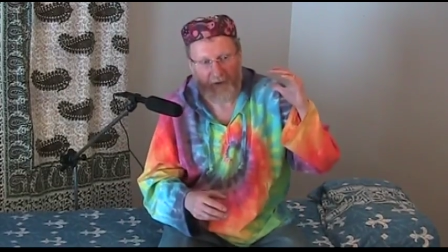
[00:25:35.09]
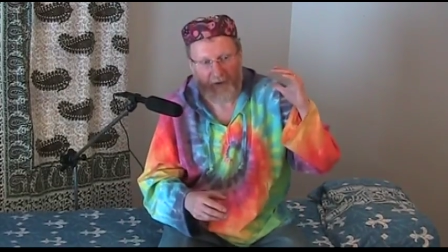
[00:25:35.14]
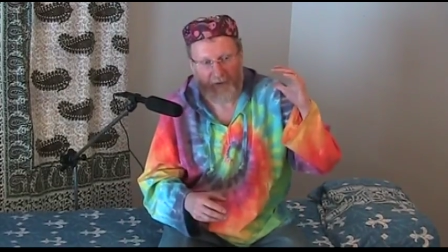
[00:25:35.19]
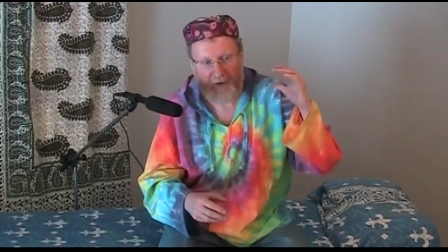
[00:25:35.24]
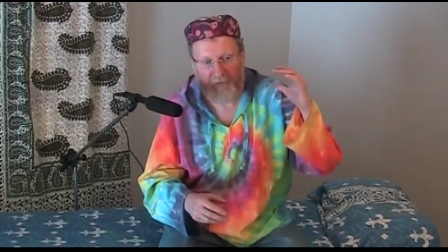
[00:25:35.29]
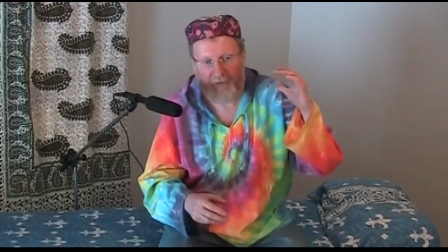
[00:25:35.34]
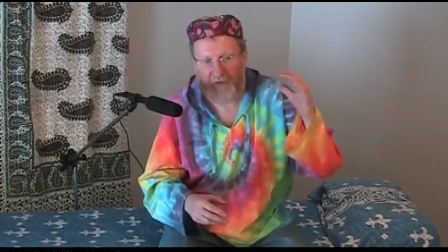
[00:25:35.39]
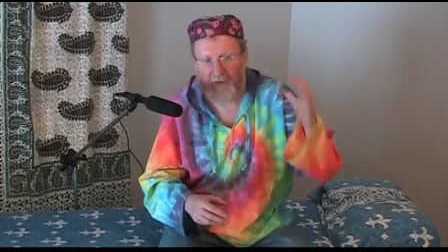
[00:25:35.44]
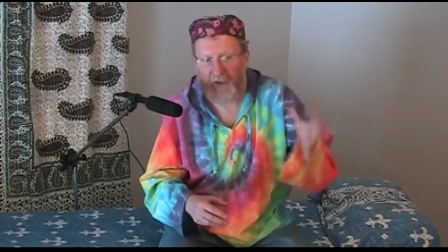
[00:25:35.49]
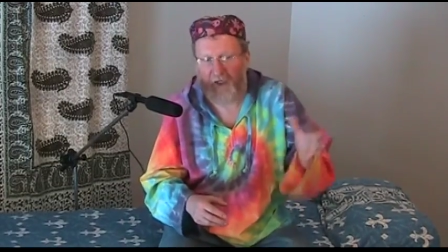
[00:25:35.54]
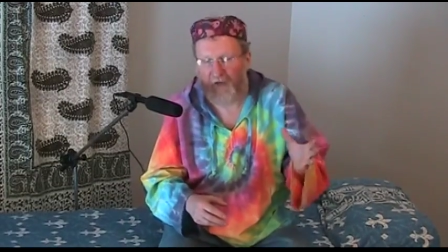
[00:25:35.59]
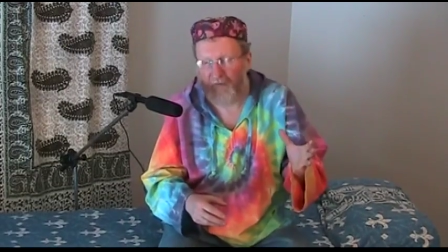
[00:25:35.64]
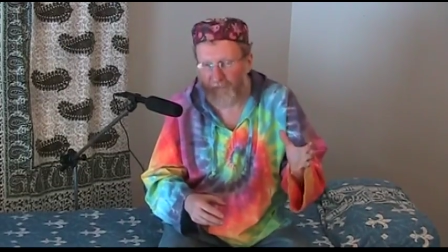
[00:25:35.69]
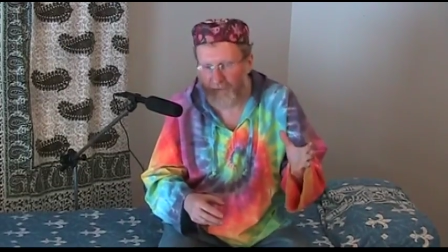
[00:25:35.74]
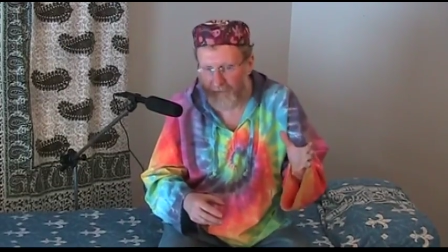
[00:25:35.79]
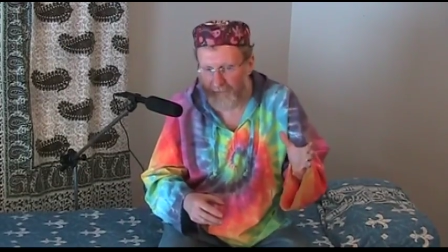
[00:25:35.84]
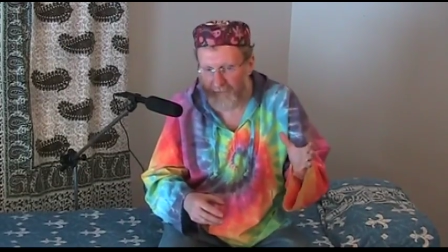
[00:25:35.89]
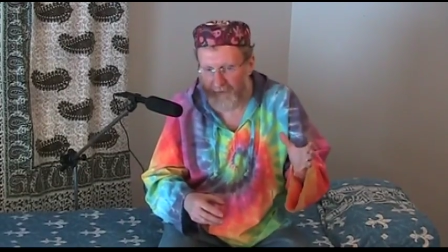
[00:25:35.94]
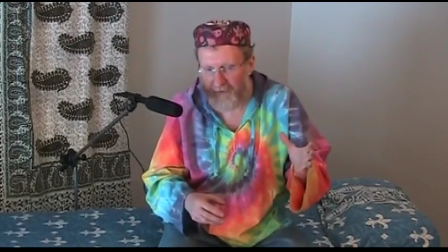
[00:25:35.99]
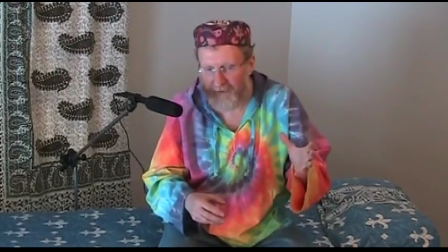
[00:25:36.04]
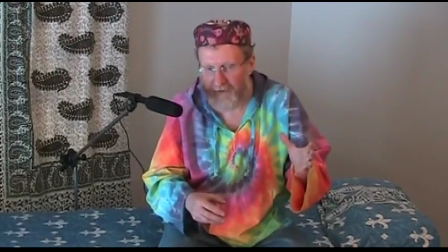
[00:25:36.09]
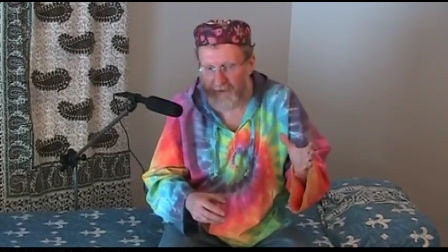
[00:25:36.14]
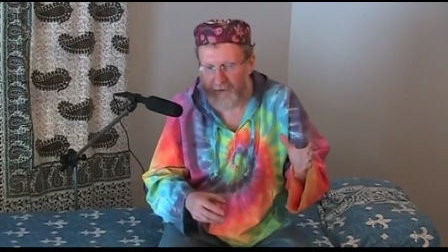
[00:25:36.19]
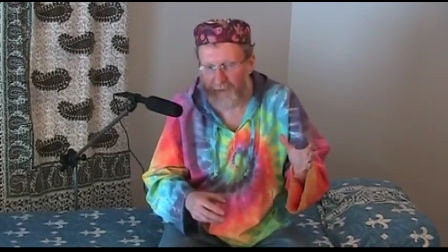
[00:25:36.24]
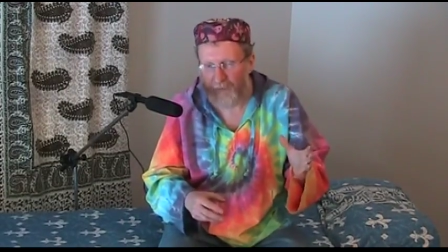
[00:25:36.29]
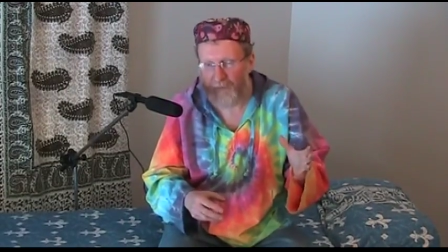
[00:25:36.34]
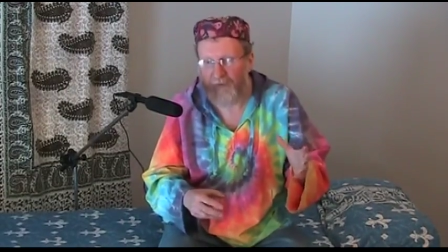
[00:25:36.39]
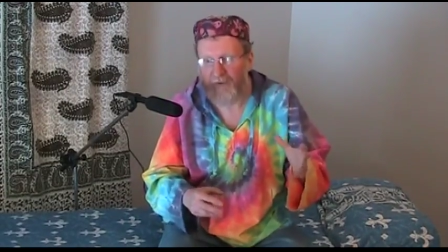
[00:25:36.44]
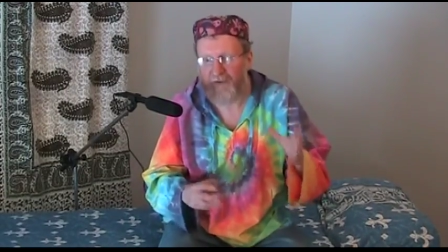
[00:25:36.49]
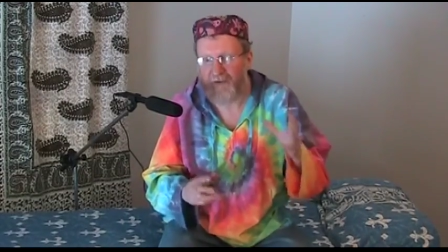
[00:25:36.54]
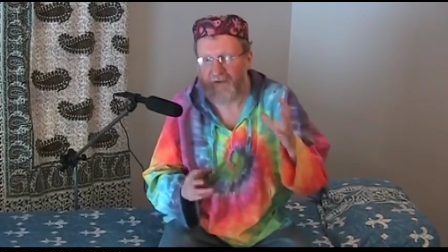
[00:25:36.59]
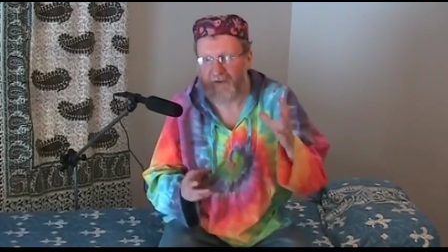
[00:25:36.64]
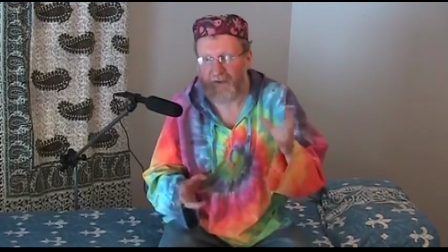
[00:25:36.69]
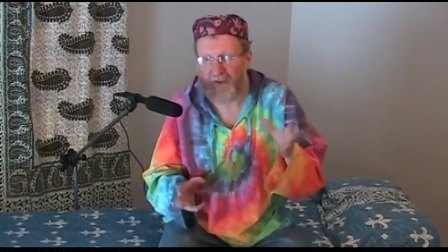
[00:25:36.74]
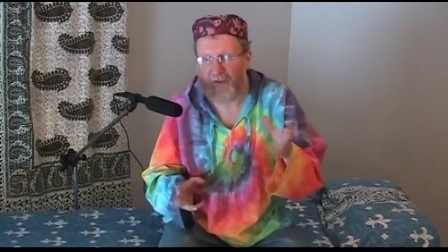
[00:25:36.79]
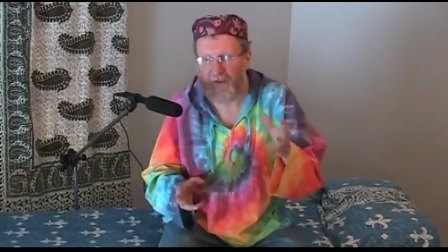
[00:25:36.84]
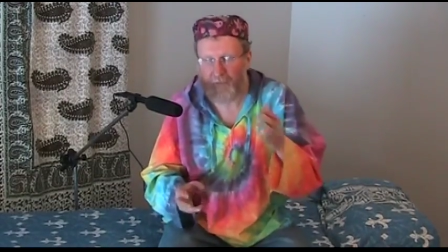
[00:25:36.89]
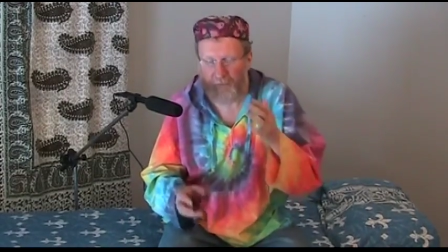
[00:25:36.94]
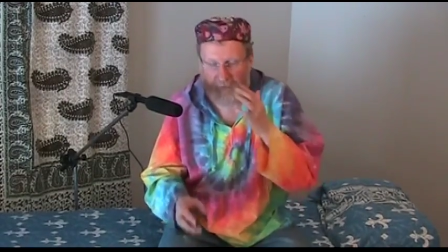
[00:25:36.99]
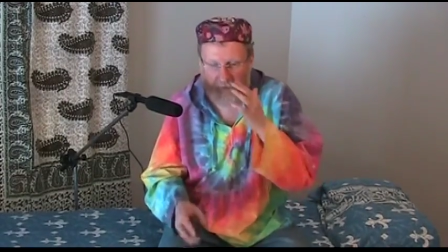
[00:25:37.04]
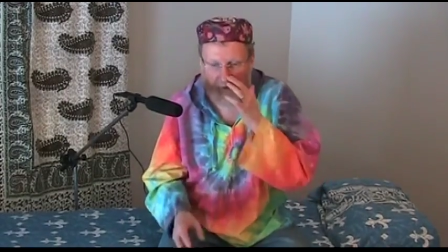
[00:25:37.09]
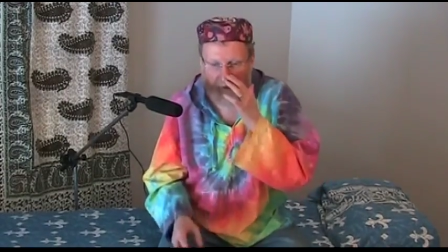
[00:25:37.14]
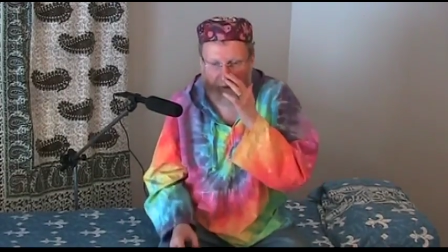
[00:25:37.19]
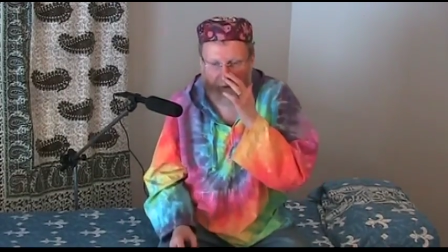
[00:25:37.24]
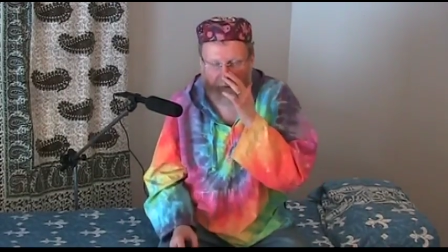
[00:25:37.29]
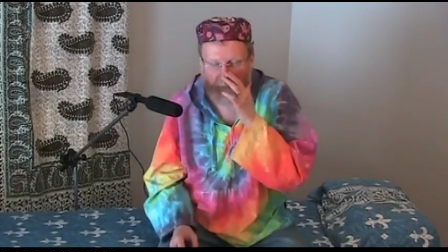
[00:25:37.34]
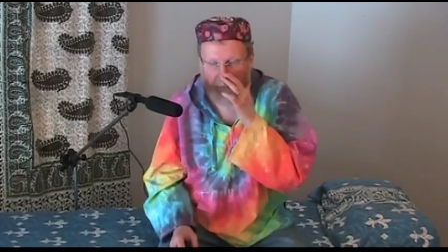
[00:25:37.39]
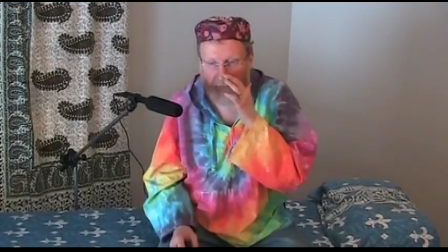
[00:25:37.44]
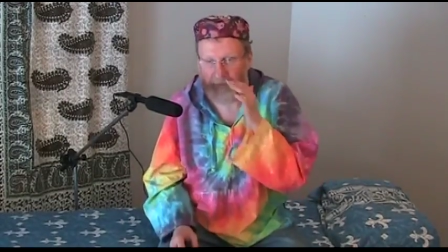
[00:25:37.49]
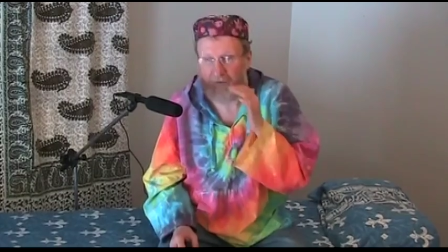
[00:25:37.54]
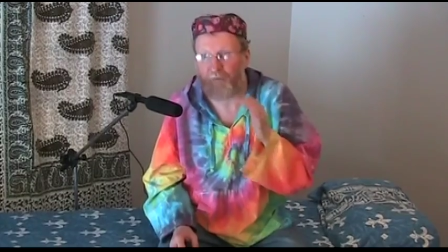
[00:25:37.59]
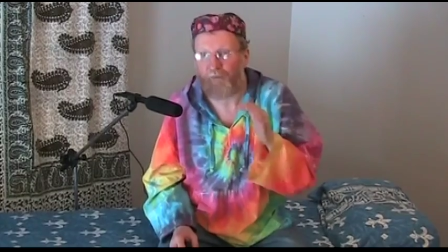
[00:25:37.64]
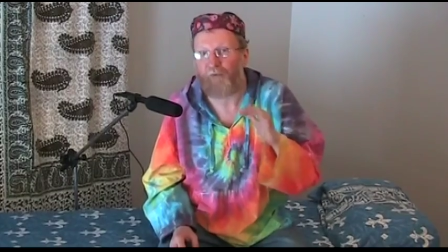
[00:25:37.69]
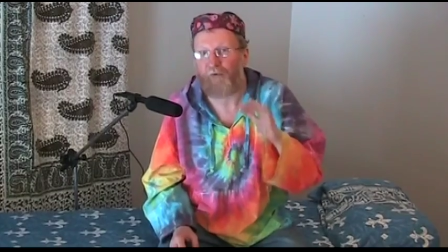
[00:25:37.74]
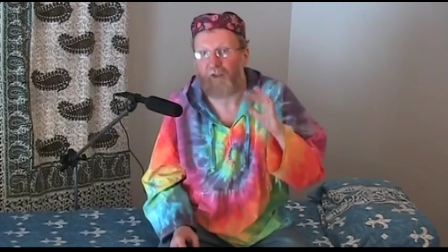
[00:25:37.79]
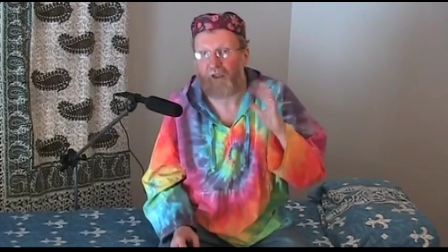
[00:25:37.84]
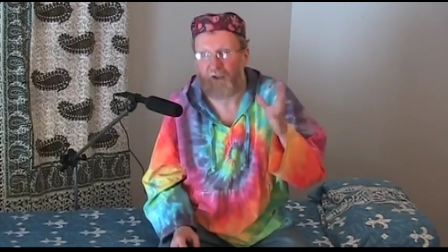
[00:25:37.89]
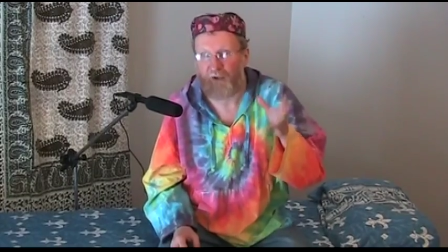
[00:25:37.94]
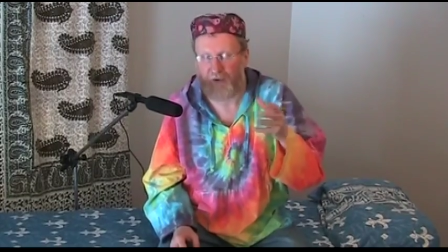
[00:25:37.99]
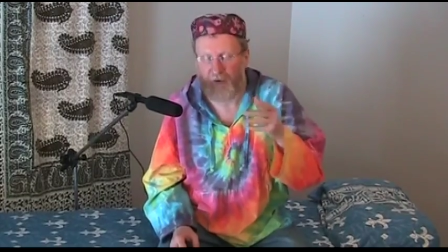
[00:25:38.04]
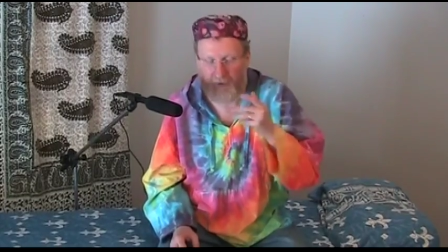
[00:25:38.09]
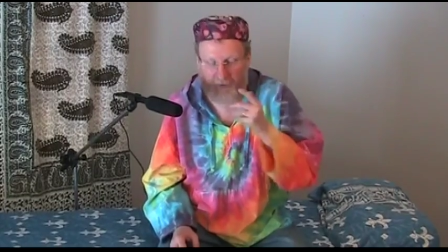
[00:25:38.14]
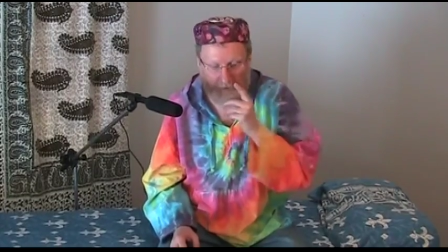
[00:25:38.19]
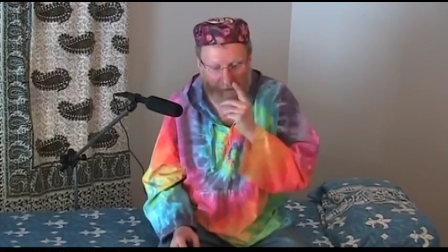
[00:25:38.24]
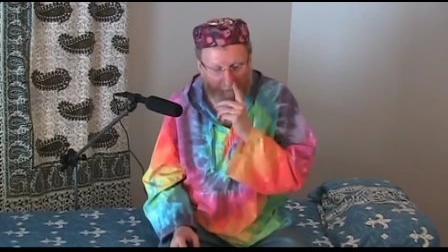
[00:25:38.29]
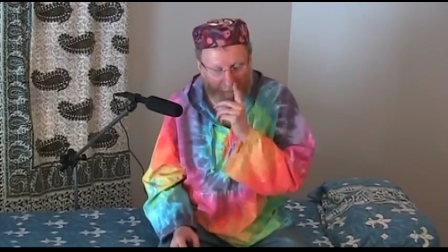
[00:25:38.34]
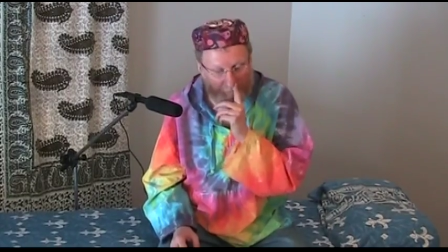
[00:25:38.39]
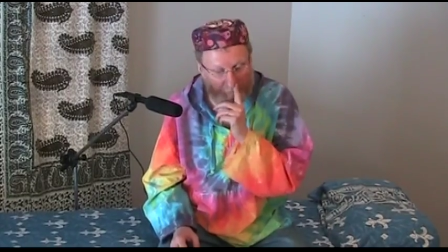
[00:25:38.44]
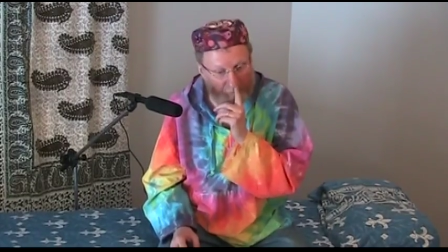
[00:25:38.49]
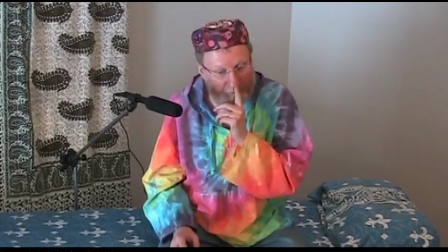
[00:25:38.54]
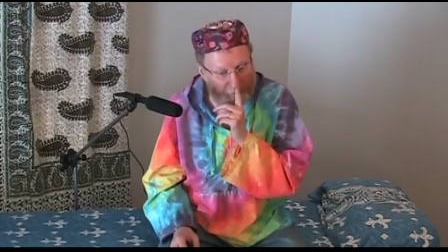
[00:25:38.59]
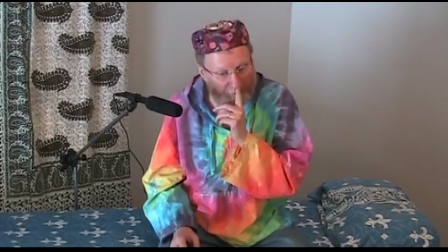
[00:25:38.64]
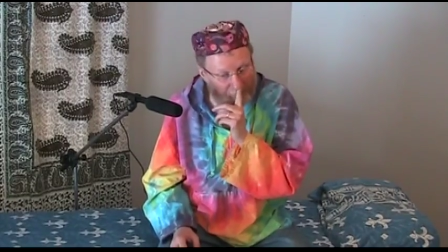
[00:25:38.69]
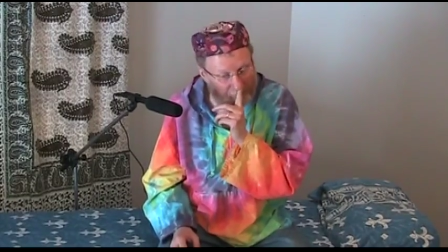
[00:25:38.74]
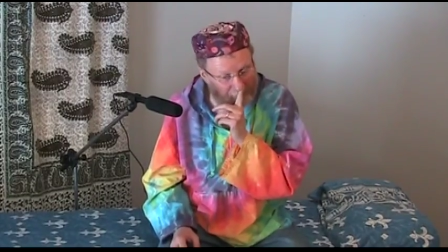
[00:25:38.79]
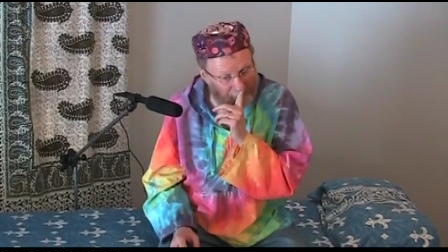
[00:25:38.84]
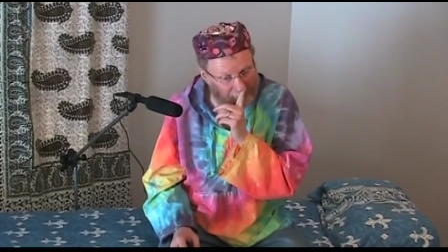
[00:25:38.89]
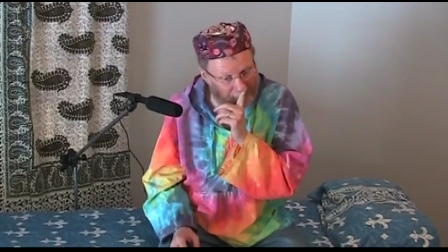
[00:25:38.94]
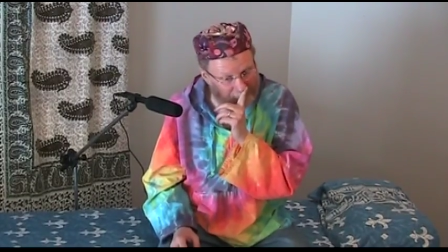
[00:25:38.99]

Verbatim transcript: even governments will stay in place, but largely transformed.